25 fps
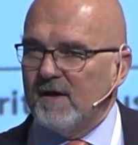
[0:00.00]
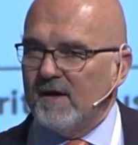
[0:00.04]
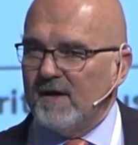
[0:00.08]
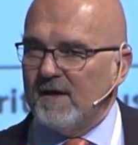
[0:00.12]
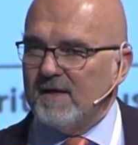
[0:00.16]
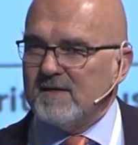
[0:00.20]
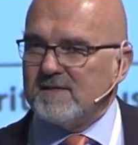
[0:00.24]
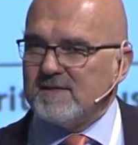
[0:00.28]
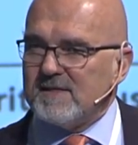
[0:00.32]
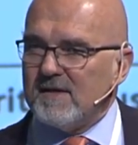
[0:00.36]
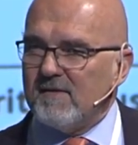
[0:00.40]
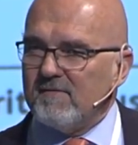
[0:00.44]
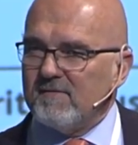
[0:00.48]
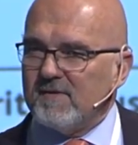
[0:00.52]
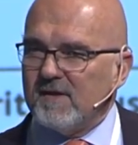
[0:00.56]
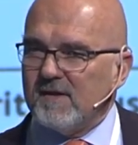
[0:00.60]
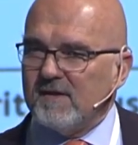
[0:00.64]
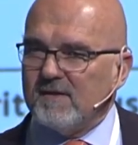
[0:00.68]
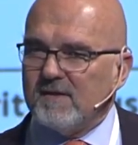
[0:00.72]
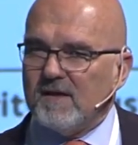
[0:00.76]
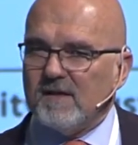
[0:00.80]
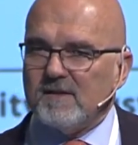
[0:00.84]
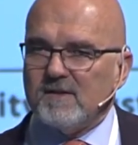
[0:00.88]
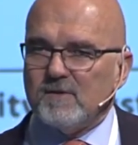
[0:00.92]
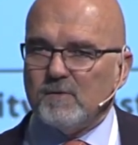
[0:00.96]
It's
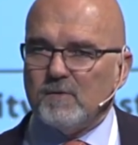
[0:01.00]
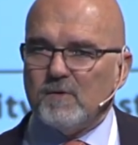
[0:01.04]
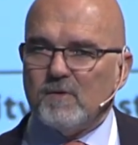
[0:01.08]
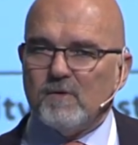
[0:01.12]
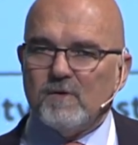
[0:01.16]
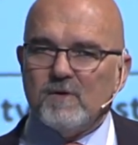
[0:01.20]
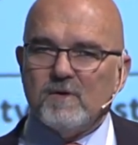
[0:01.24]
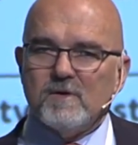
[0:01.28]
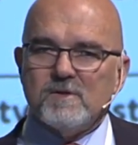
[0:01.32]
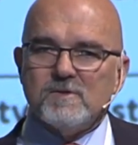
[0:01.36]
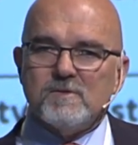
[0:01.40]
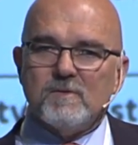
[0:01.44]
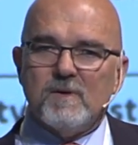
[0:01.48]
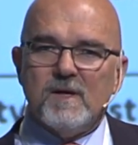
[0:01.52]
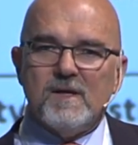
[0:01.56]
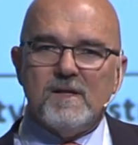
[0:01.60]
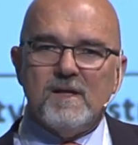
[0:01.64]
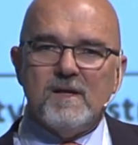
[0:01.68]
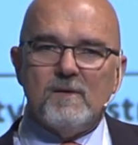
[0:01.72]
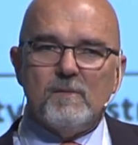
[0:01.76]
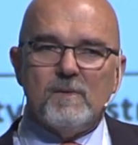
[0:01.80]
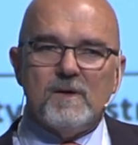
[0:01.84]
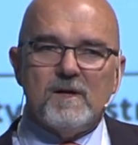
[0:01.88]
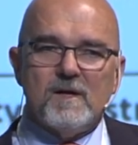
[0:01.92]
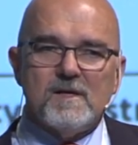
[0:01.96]
something that is
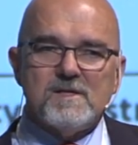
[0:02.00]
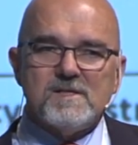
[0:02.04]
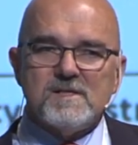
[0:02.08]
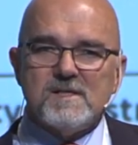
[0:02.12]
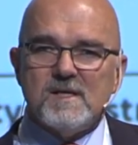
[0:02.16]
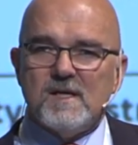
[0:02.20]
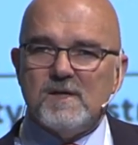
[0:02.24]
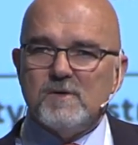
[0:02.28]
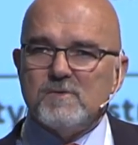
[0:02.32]
already what I say,